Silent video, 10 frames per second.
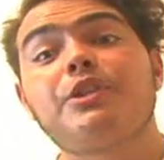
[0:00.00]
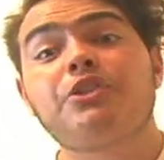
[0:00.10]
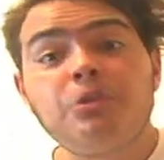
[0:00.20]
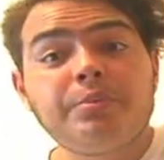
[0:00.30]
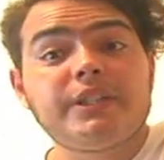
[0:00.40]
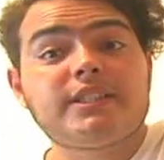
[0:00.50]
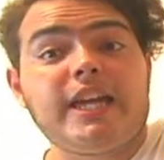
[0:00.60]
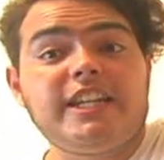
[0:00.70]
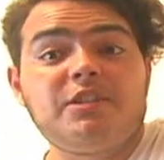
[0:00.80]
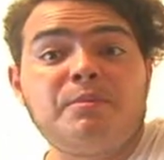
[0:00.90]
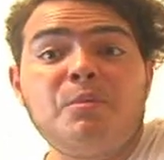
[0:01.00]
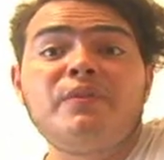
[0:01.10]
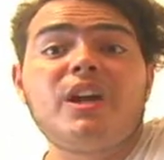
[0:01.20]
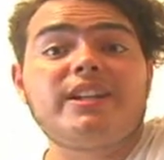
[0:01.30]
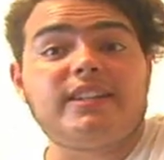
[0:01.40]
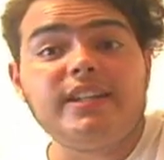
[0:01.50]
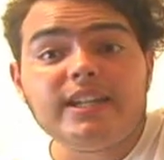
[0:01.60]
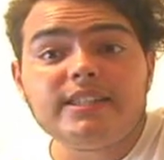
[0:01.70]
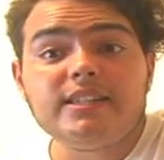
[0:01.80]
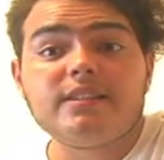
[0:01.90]
super excited to be moving on to the
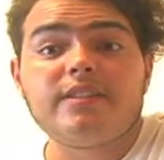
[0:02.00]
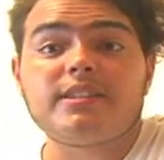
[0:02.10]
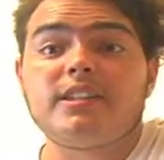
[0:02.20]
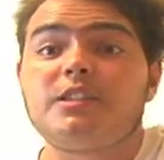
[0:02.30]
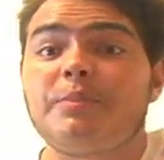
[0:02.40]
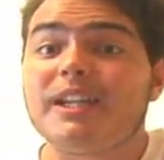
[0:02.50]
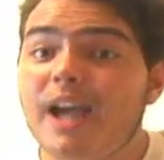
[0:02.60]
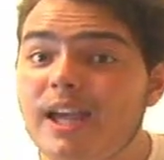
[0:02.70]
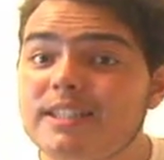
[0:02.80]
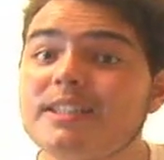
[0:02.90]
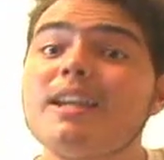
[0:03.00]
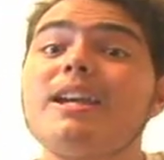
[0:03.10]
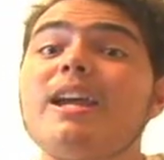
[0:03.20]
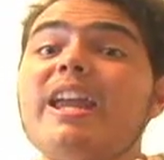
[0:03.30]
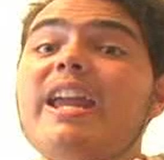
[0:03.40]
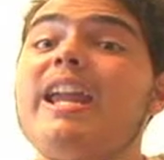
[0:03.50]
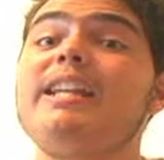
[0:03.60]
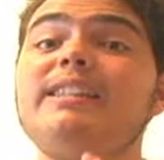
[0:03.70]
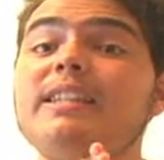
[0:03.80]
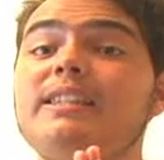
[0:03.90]
next season on this list because
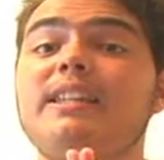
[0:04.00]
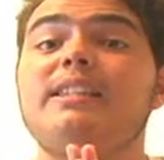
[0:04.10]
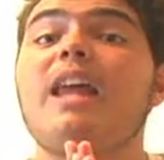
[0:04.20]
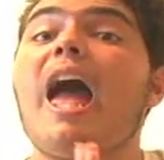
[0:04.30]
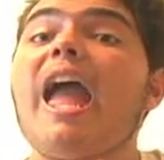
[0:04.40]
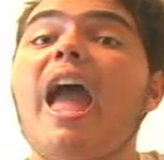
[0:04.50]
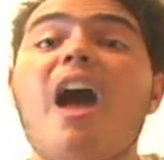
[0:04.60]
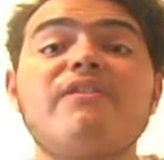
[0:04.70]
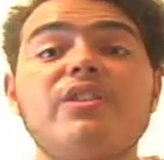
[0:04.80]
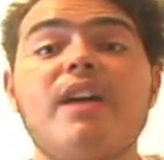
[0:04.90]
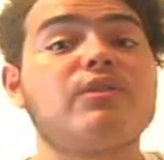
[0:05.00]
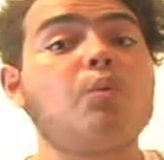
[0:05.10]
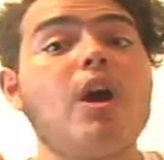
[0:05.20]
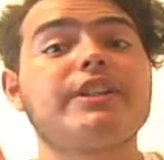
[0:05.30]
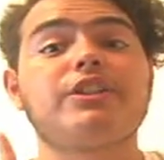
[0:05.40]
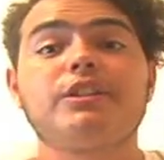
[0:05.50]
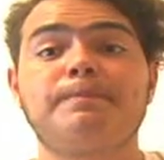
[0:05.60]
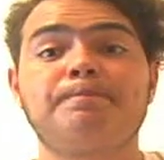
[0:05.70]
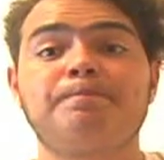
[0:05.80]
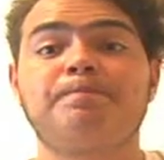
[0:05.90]
it's a season I have never watched.
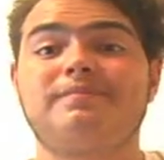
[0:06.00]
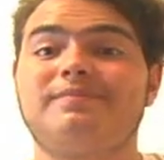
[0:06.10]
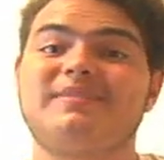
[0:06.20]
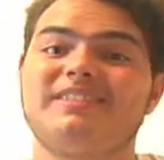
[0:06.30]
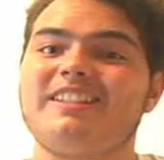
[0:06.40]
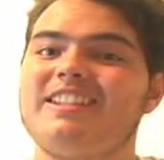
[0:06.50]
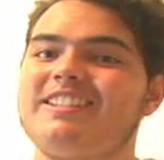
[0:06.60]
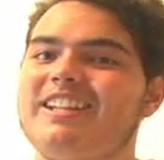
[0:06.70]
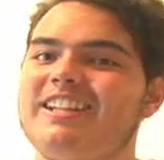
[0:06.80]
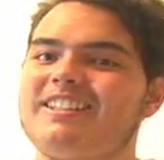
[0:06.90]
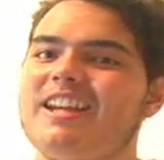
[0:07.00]
Until next